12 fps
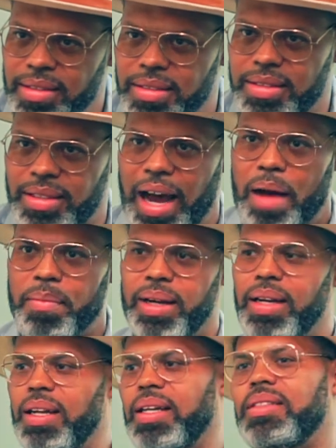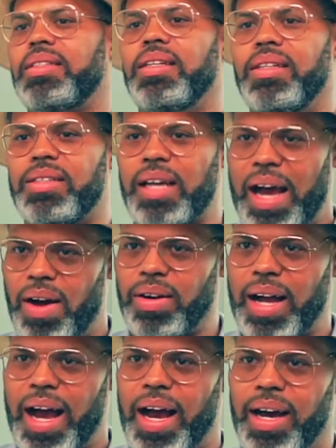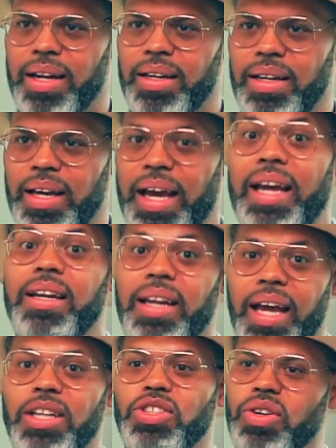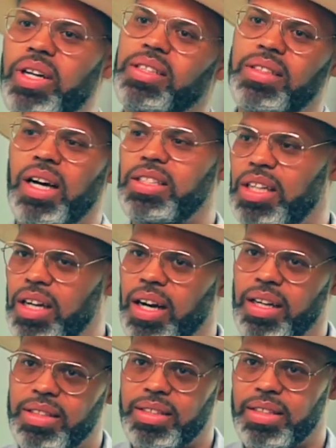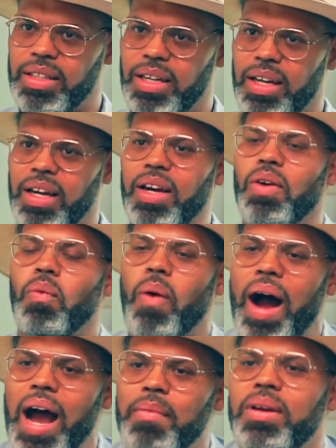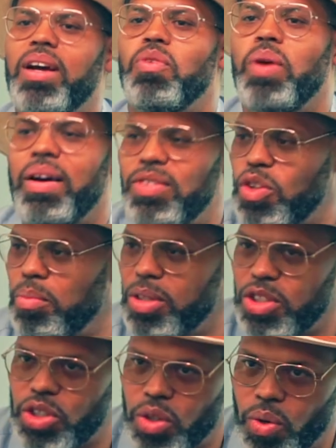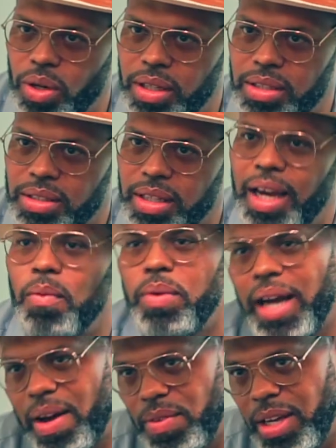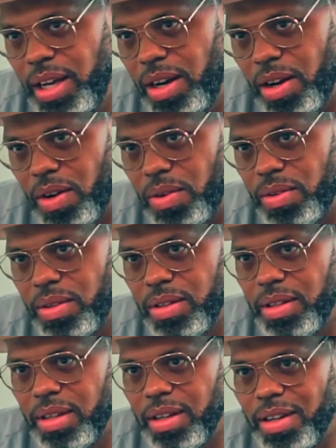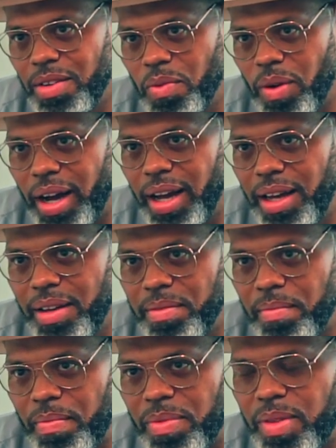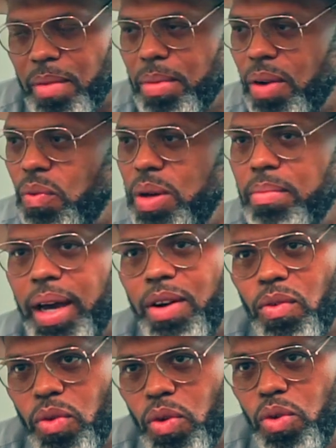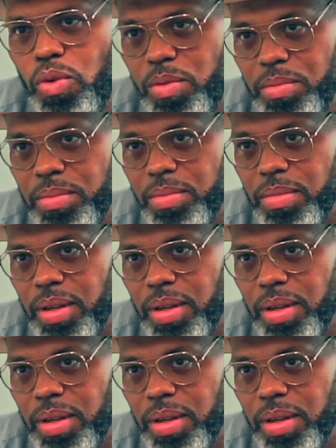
stop and listen to how God and nature is nudging us? Why? Because we have so much choice and we have ego, right? But if we make room,